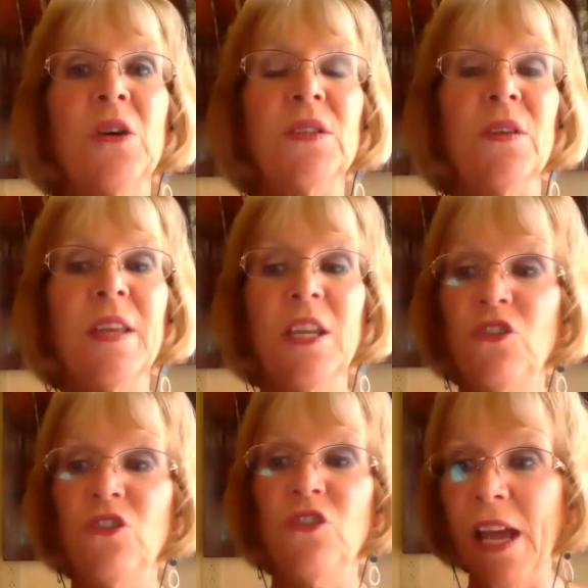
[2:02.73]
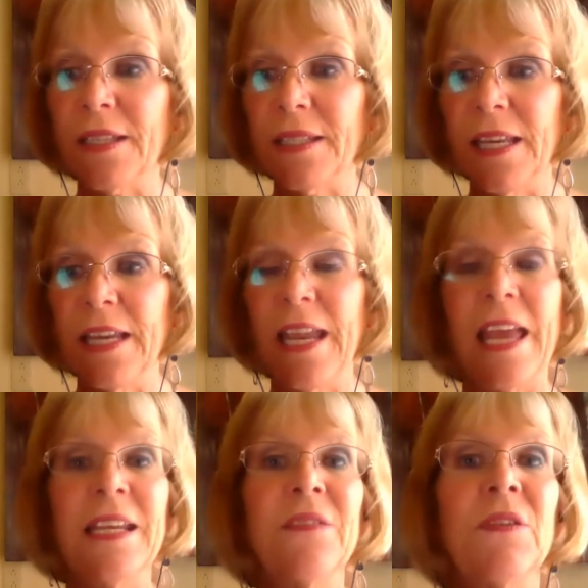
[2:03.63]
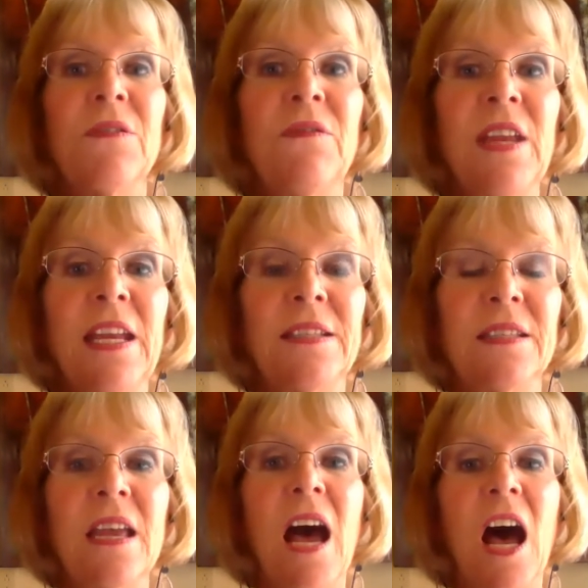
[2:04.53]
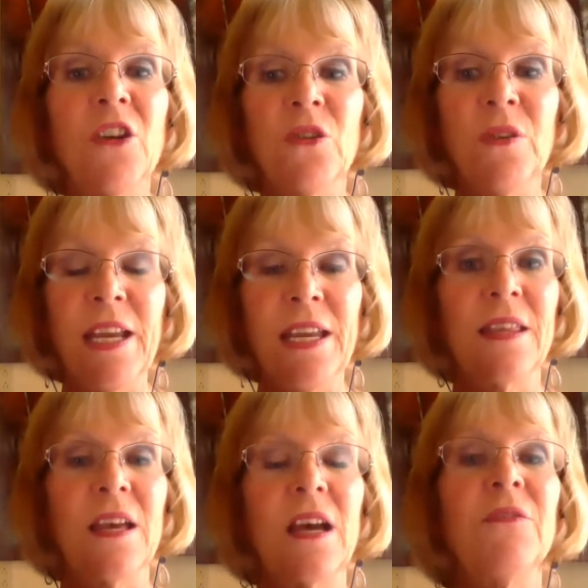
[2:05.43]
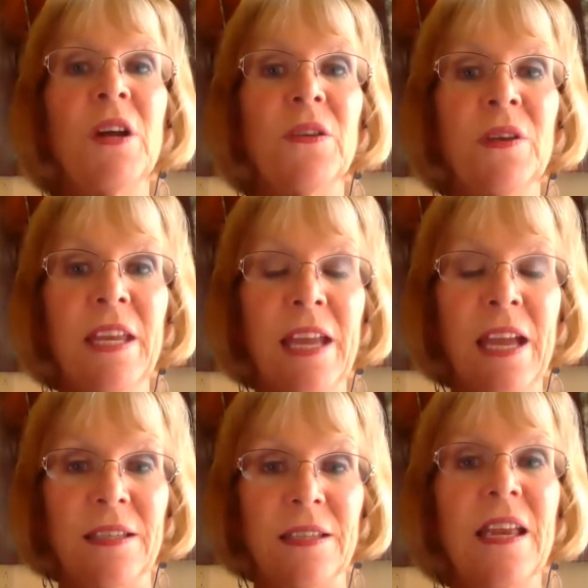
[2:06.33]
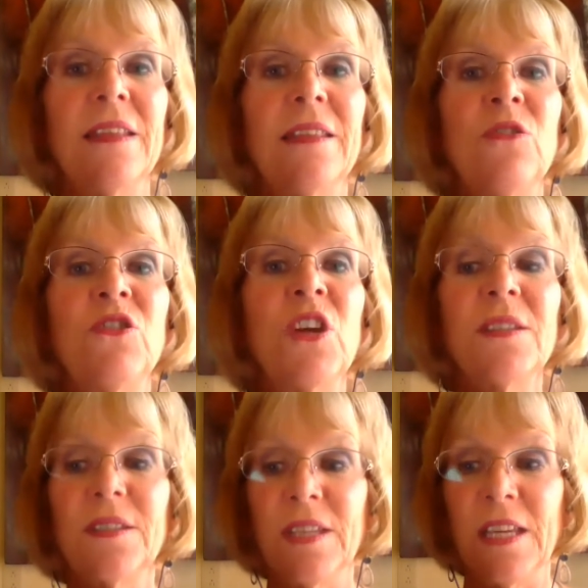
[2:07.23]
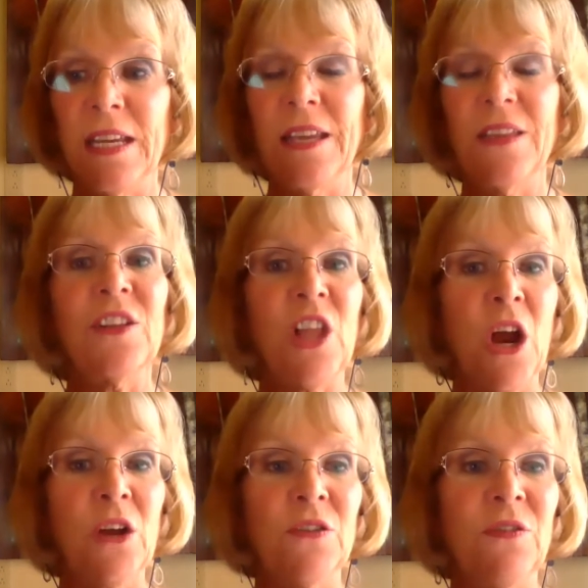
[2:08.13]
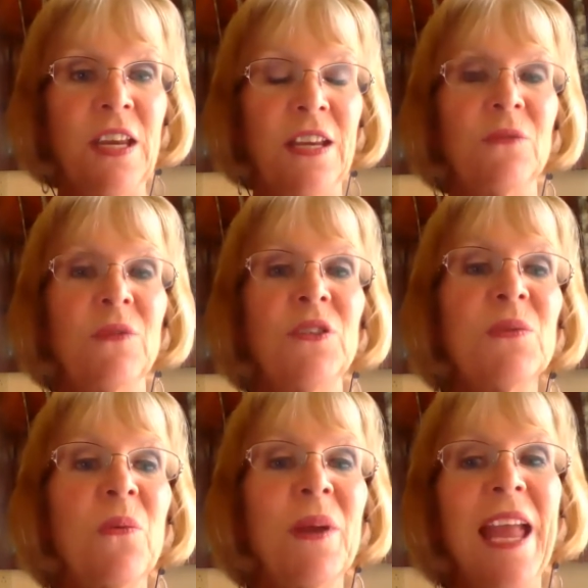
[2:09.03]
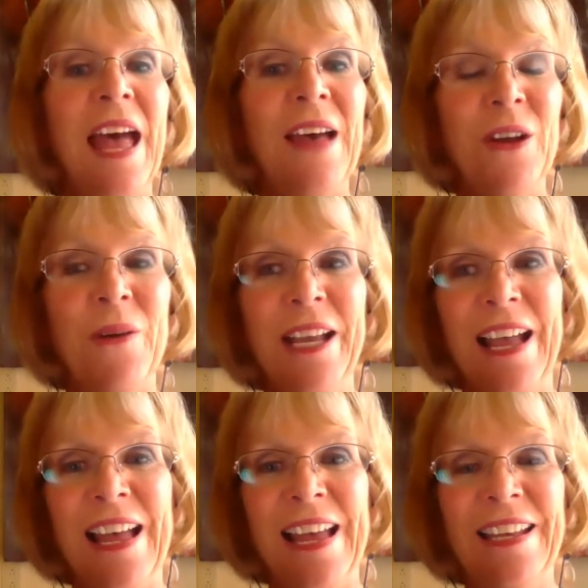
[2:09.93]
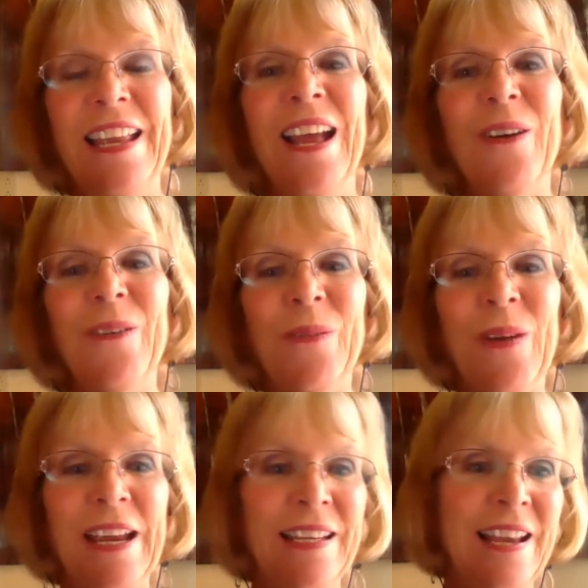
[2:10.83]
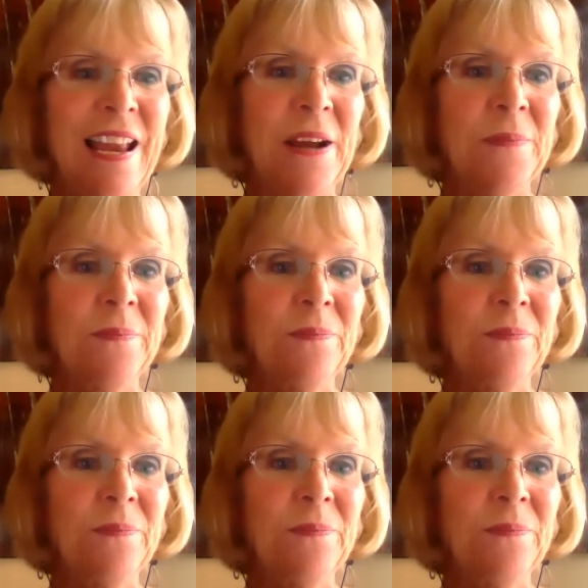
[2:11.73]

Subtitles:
so that you do not see any of the feeds underneath of your other guests. You just see the large feed, which is what we have going on right now.